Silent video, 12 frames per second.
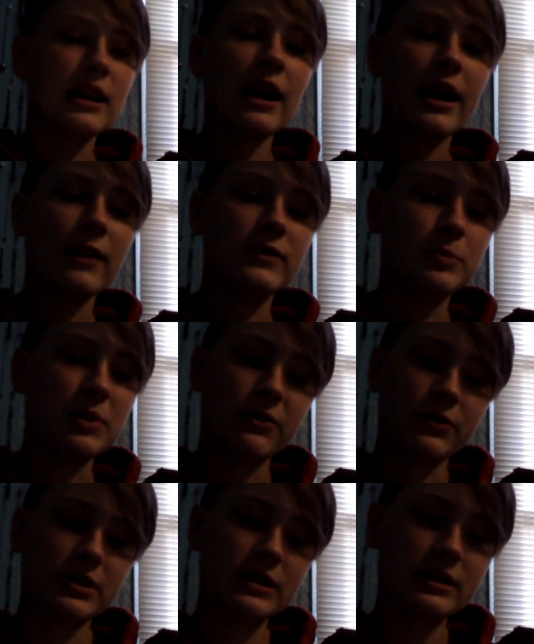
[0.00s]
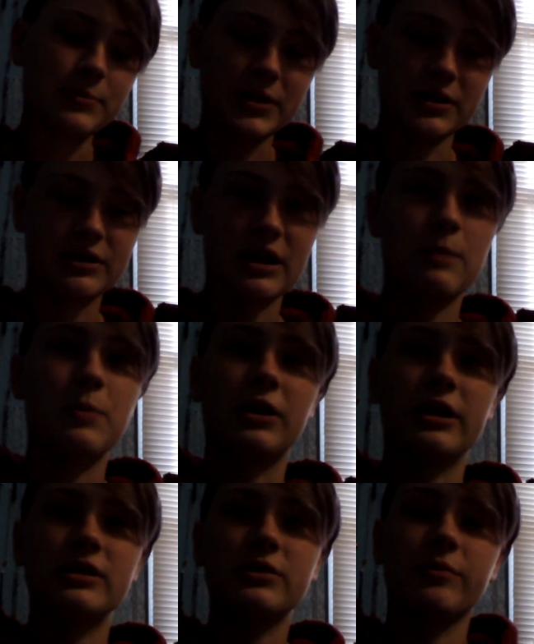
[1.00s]
I did not have to pay for this, but there's tape
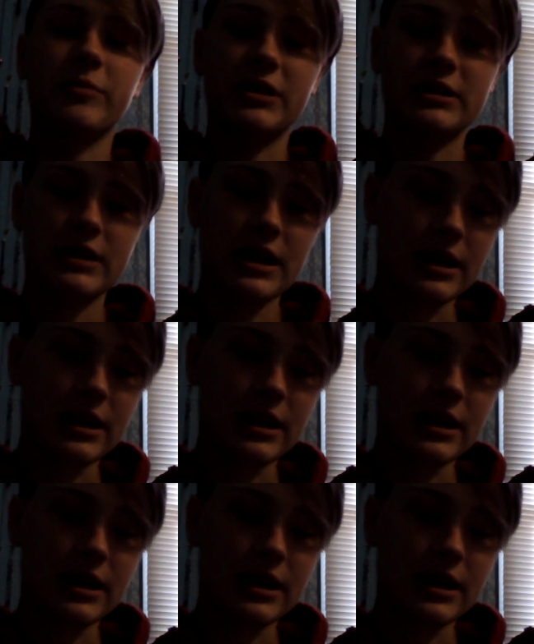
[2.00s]
on it, so I'm gonna